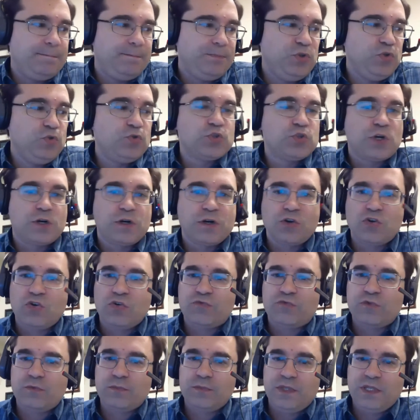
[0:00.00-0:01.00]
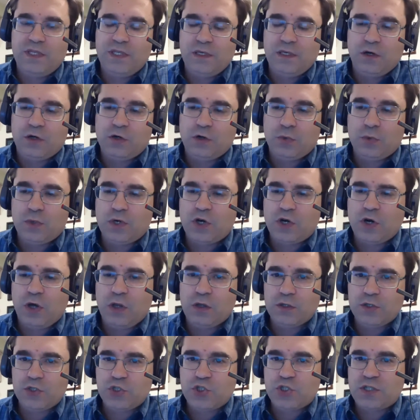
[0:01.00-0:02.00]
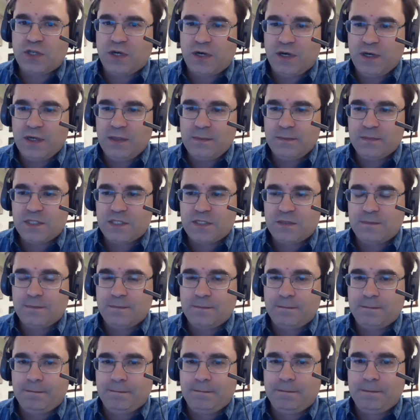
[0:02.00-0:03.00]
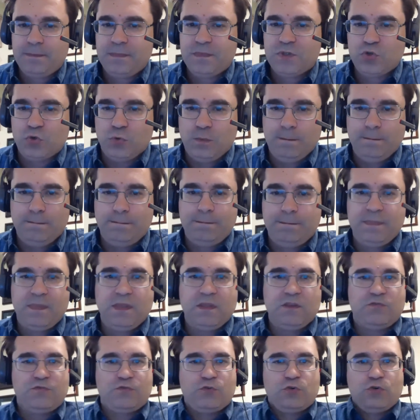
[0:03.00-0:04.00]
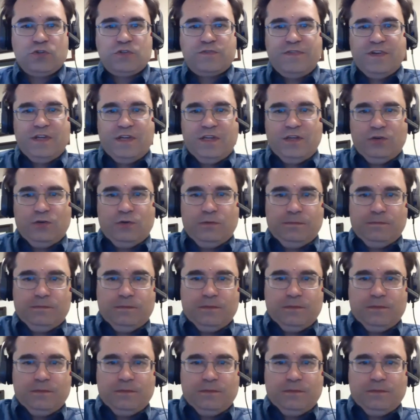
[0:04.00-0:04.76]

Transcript: news article from the Algonquin College Times. So, first video,